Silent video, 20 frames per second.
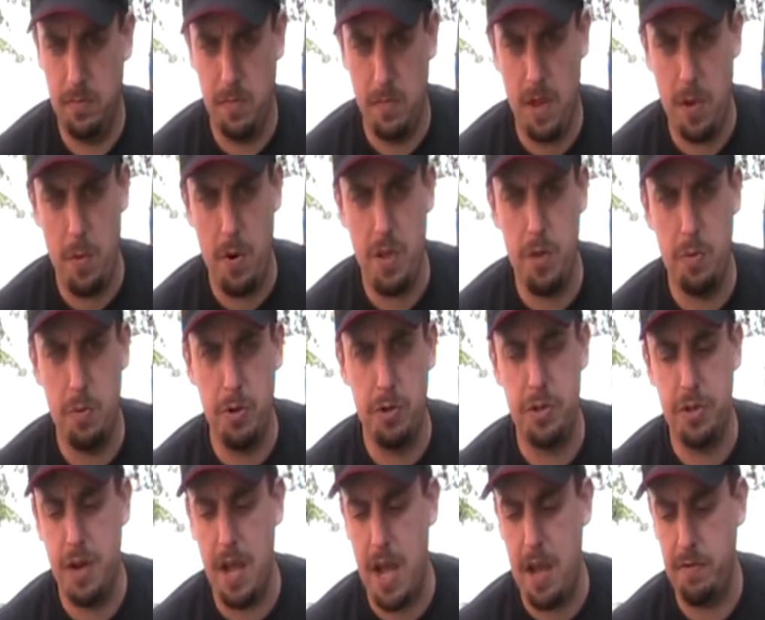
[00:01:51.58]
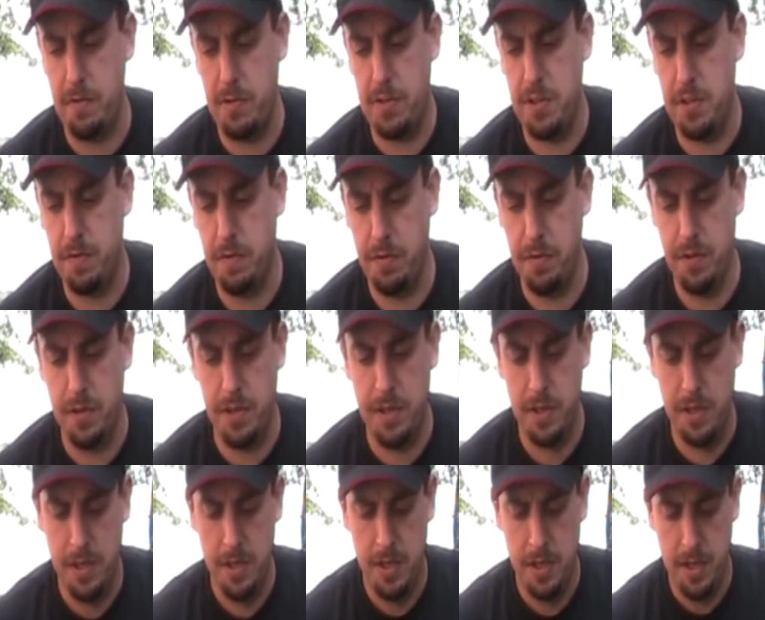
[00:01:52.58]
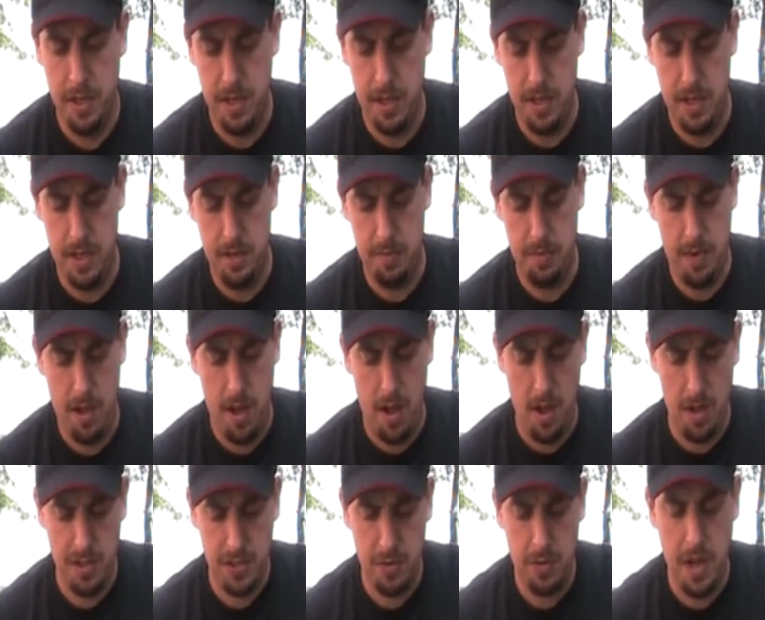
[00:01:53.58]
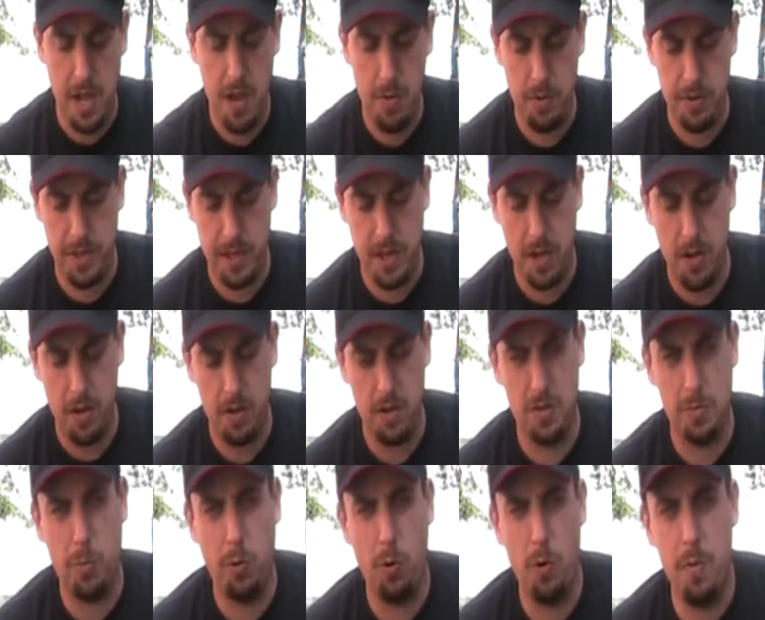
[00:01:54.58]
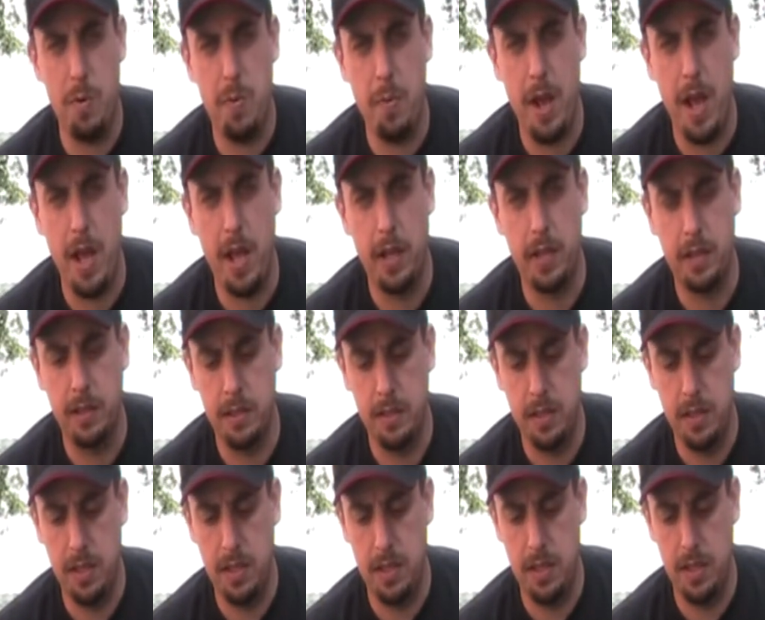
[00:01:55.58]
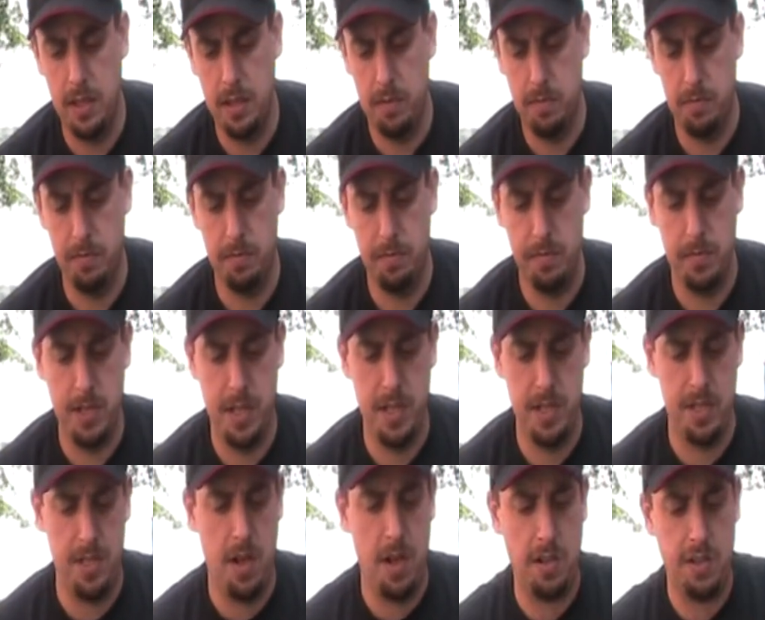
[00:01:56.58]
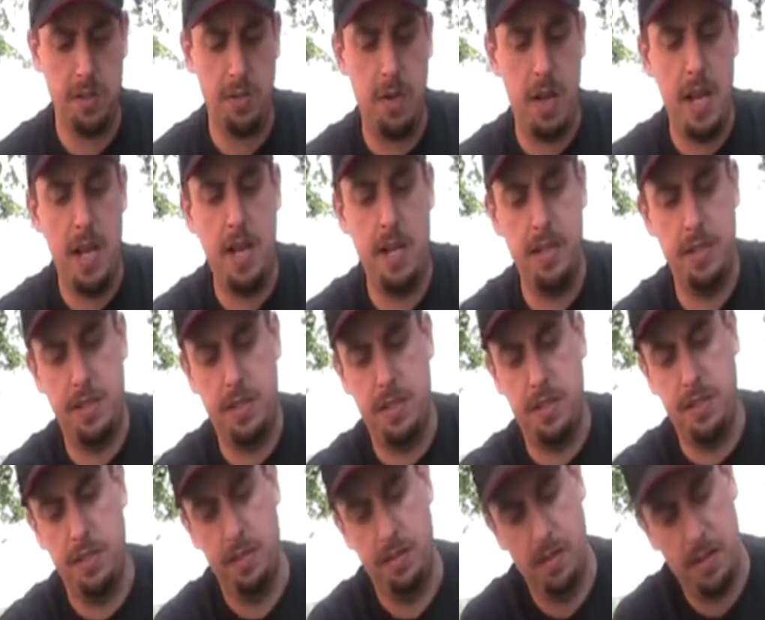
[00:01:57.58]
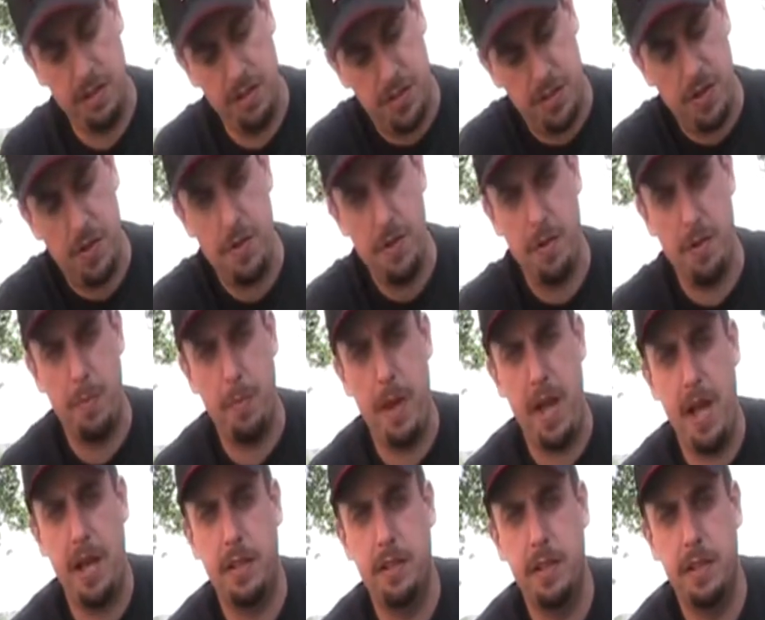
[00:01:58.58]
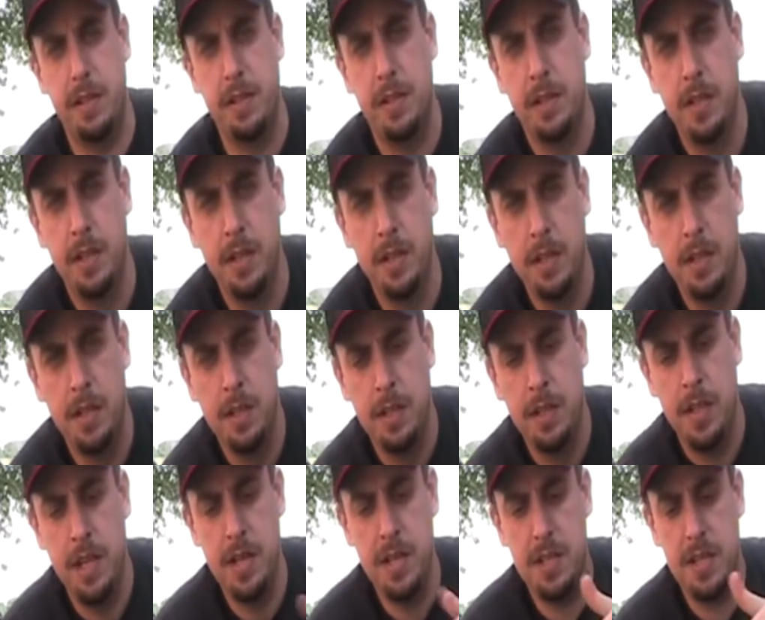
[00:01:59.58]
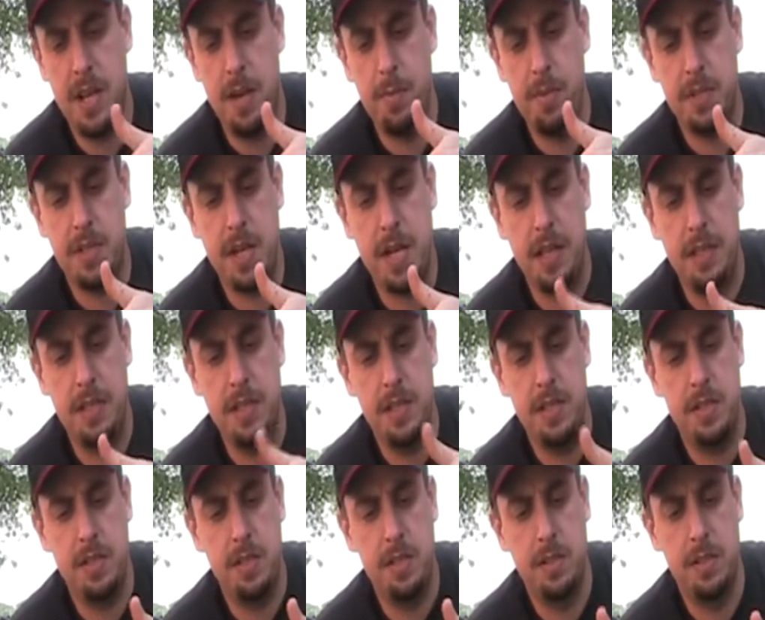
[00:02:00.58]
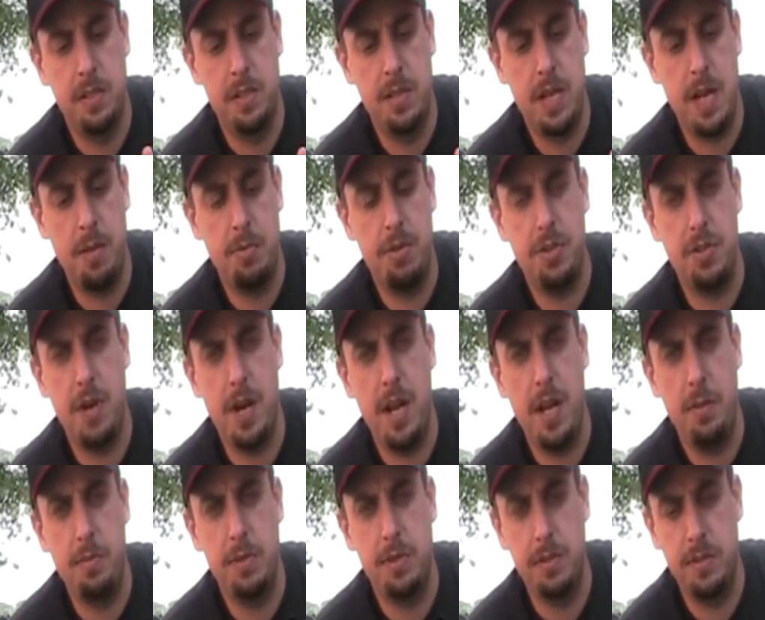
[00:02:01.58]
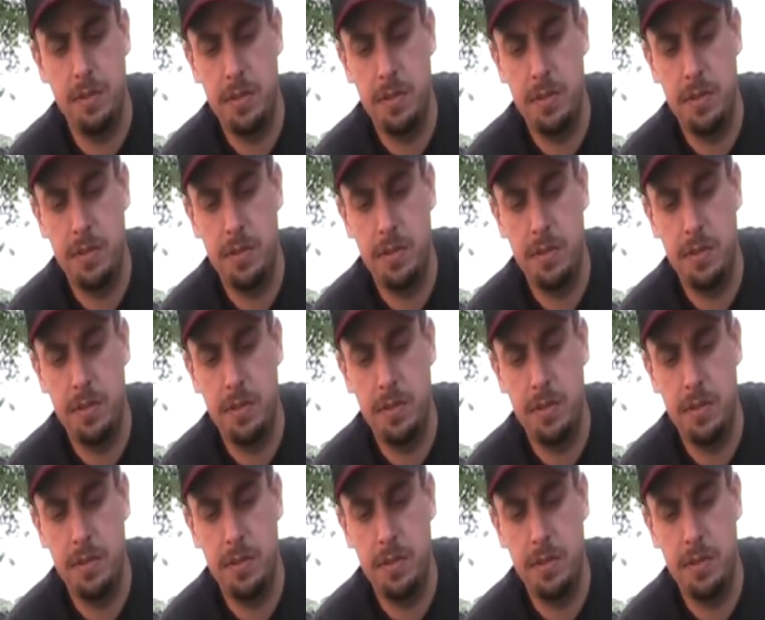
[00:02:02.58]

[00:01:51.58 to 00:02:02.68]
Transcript: that way you can put your knife and stuff on there. Um, I also got what they call a deployment bag. Um, it also has, I'll show you on the back there, anytime it's got these type straps,